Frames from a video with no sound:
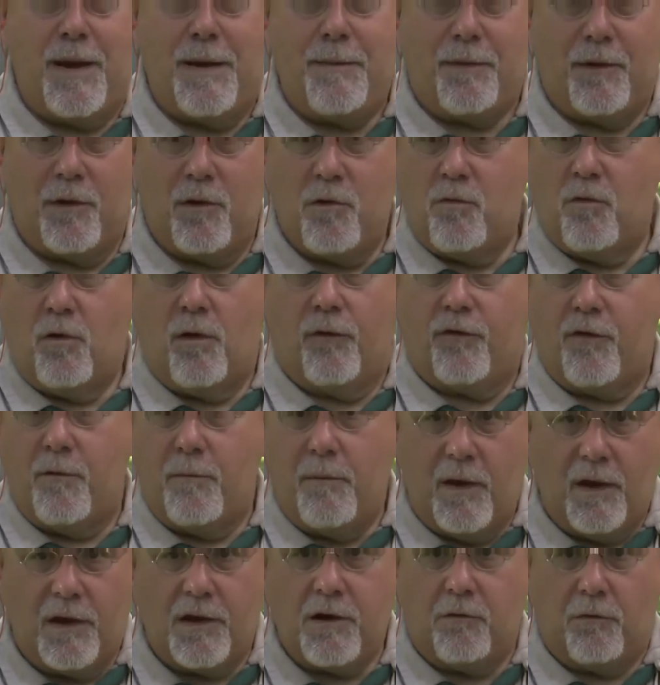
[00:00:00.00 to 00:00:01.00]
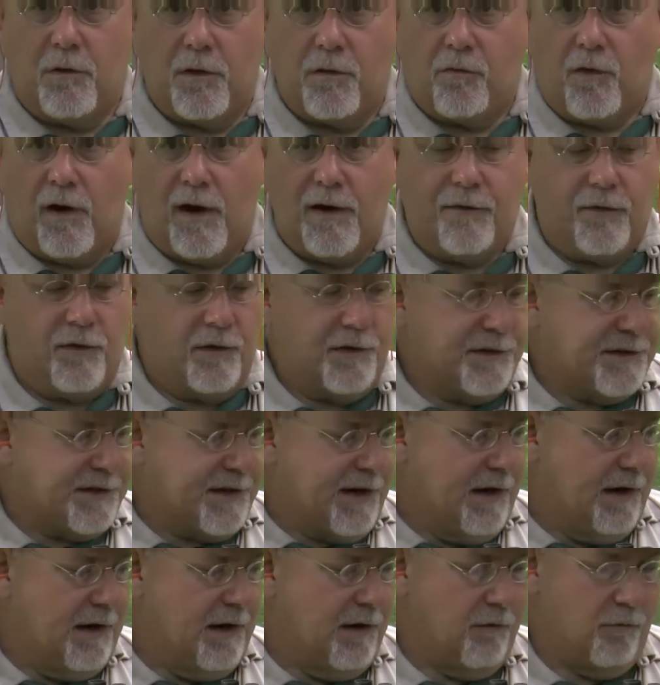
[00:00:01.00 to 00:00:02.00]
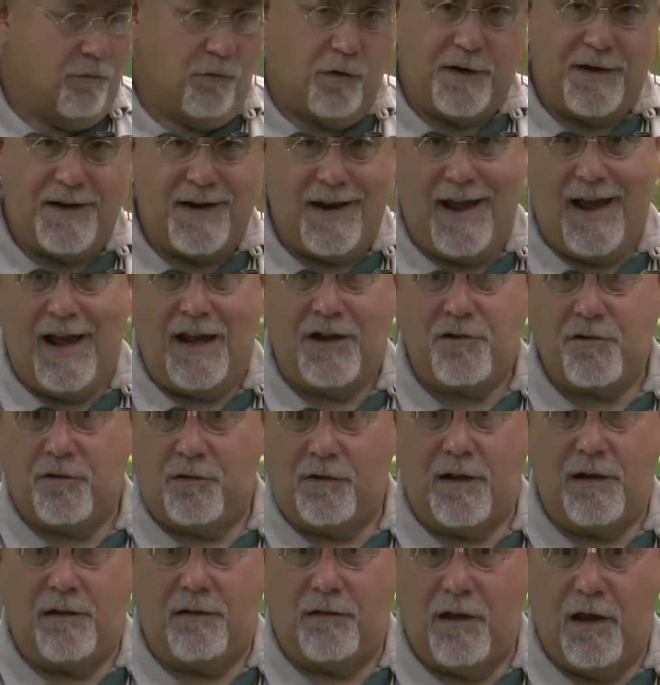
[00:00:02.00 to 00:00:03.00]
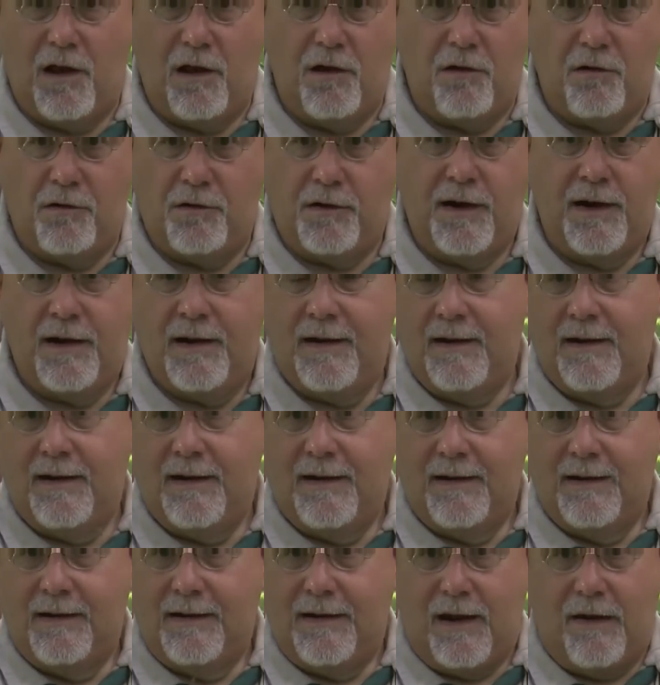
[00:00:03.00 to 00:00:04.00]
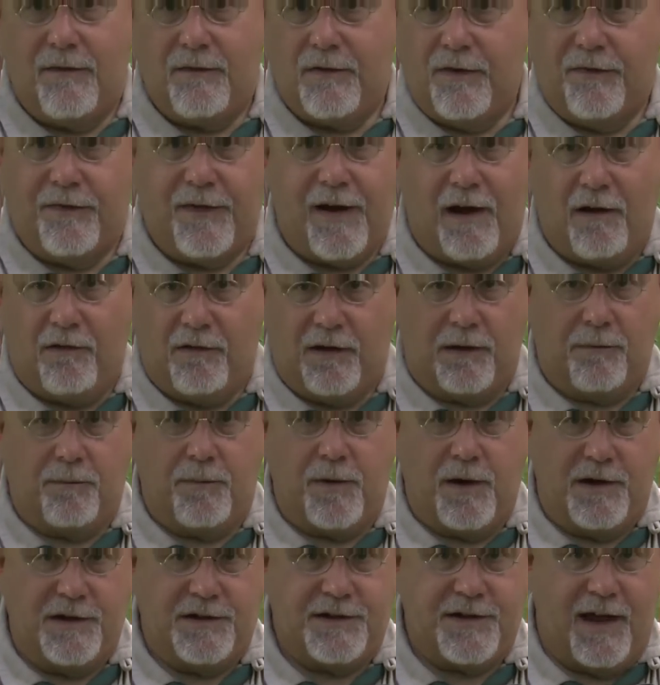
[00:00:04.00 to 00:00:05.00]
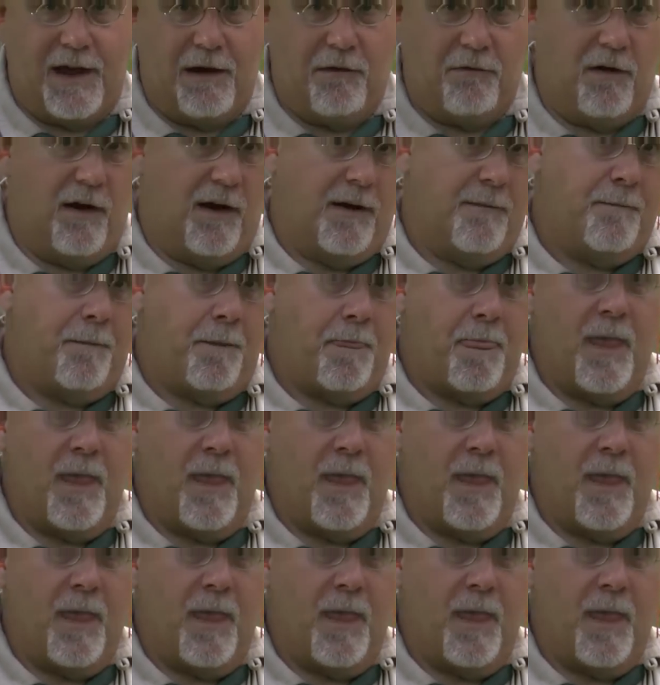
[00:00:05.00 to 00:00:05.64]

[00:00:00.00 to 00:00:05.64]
people who were familiar with rifles would naturally load even a fowling piece that way.